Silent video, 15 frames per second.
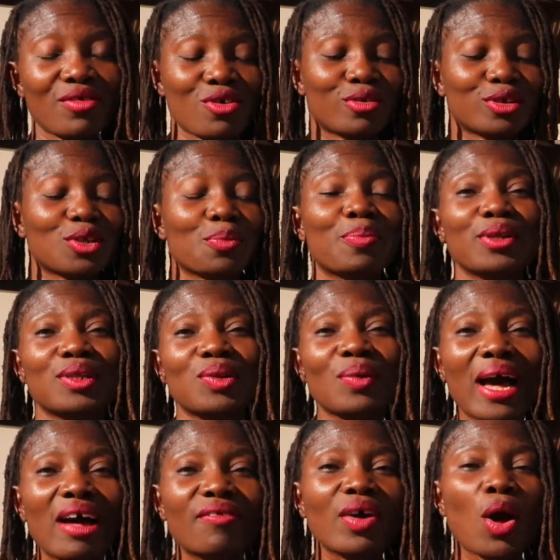You're supposed to
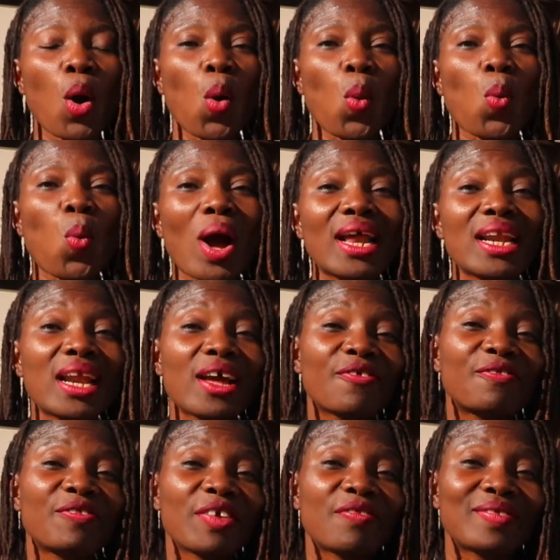have
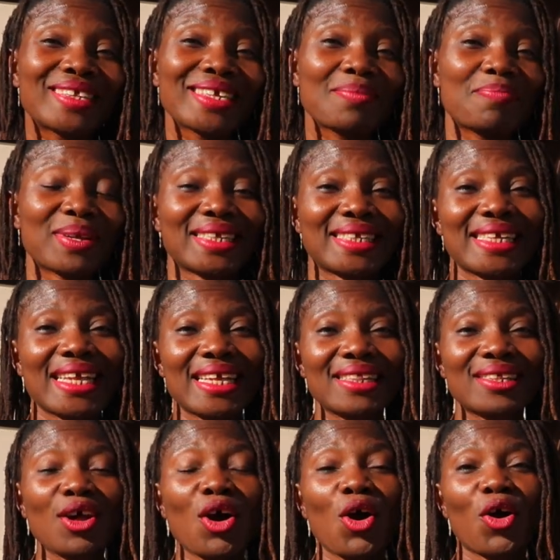
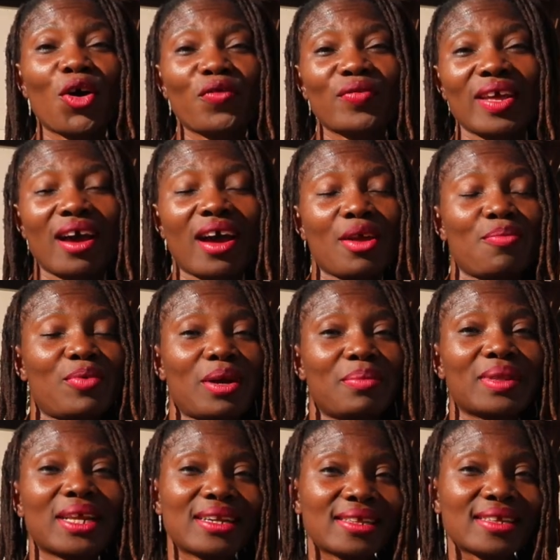150% of the
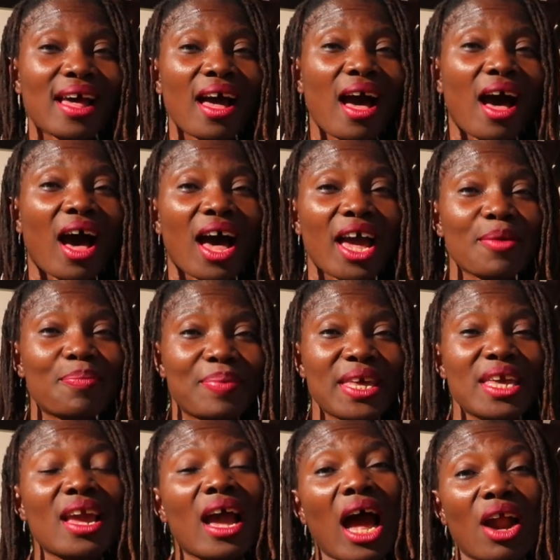IPREM, that is
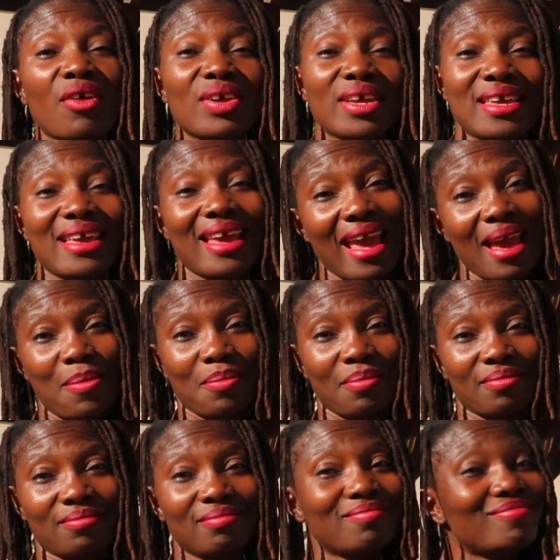IPREM.